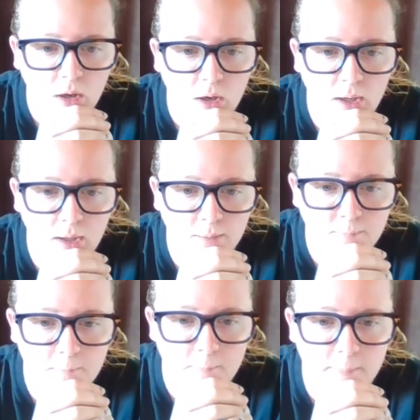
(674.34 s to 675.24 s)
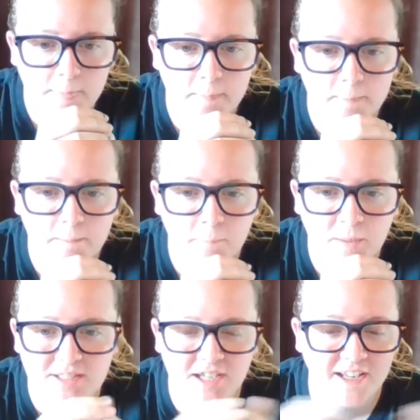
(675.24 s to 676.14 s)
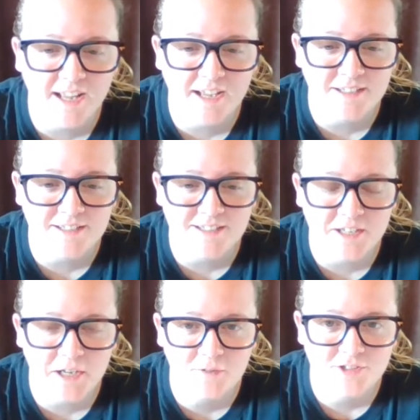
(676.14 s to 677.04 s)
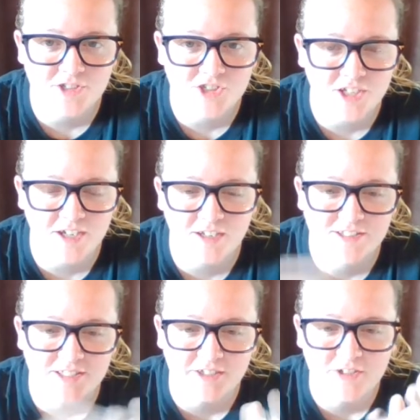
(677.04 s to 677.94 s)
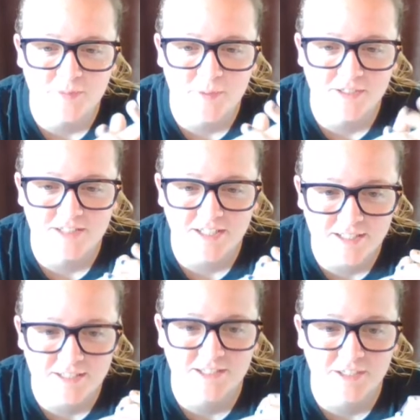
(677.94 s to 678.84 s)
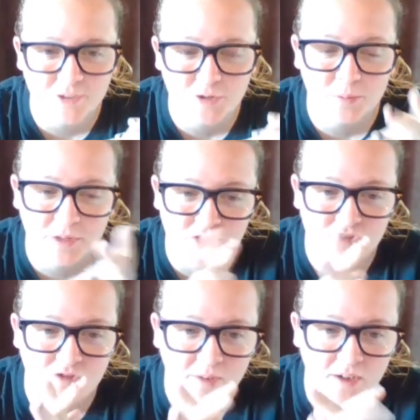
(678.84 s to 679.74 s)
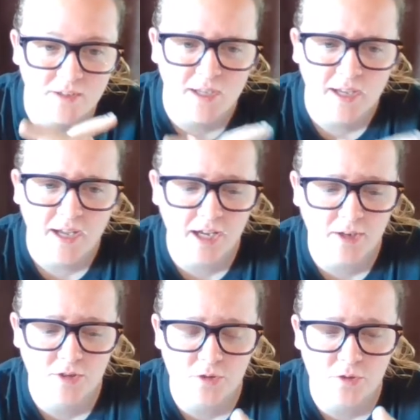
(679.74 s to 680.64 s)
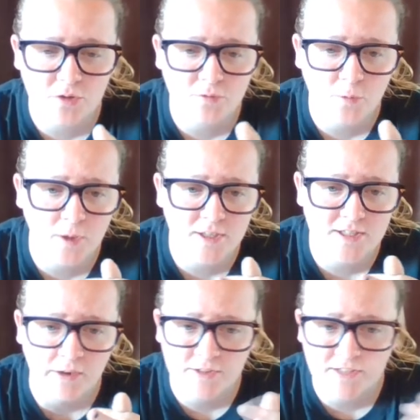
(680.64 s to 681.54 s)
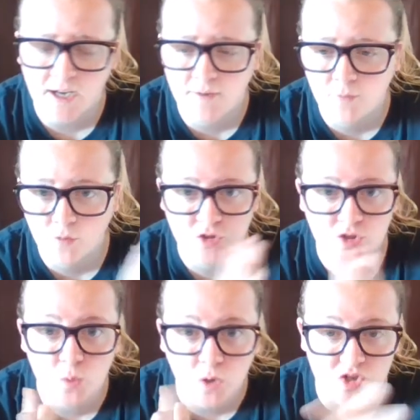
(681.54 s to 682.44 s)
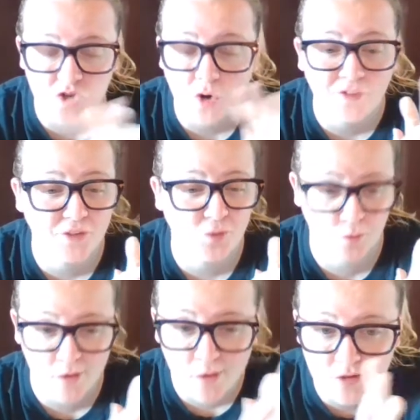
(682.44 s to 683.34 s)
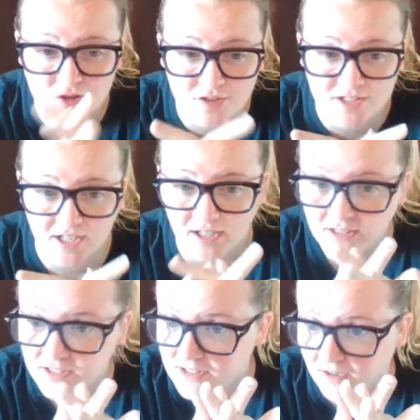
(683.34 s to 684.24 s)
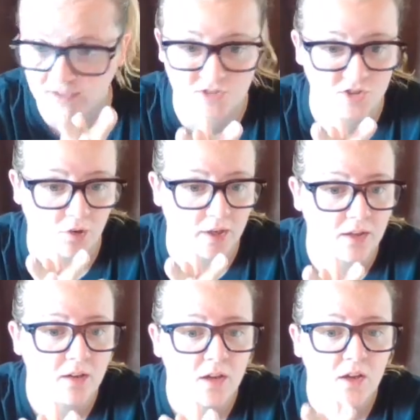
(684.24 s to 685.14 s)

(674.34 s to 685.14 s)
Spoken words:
But I said I can't really shit on the series because it is a guilty pleasure of mine, and for a series to have over 300 deaths on screen